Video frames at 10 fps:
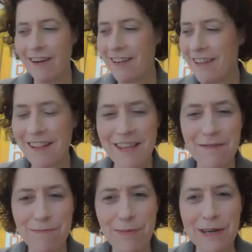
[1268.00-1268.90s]
That's
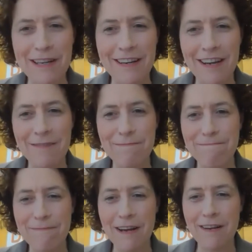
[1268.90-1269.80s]
brilliant.
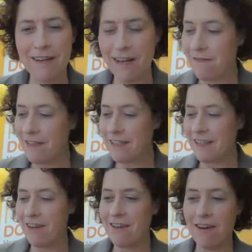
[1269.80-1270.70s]
I've just
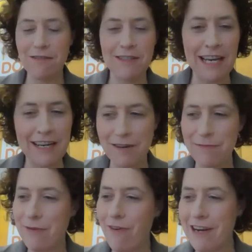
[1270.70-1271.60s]
learned a whole stack and I've
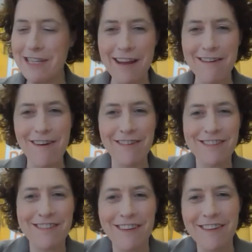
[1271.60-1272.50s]
been writing down
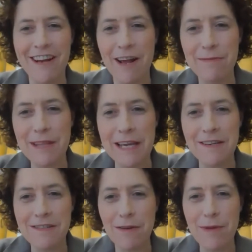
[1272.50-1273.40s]
notes. So thank
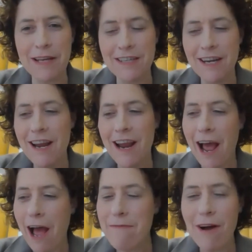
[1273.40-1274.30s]
you so much.
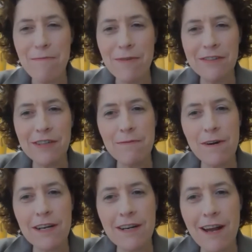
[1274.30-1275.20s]
I'm wondering
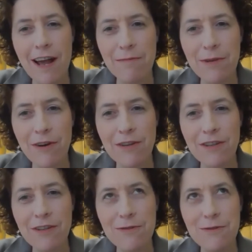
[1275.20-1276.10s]
what got
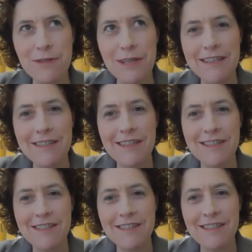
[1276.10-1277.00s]
you into
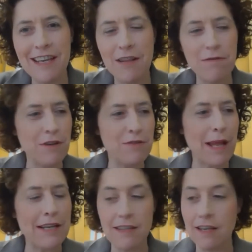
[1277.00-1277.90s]
this in the first
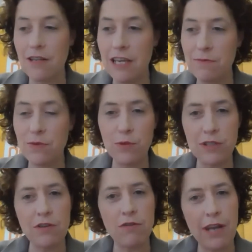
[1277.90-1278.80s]
place. Was
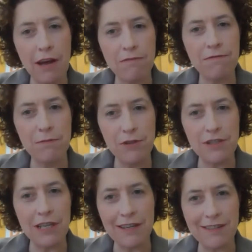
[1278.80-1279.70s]
it your love for
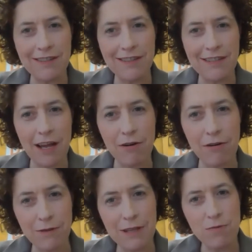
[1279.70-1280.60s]
music to start
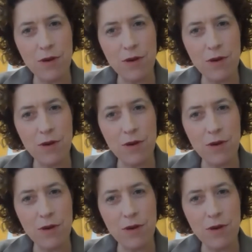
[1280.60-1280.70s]
off with?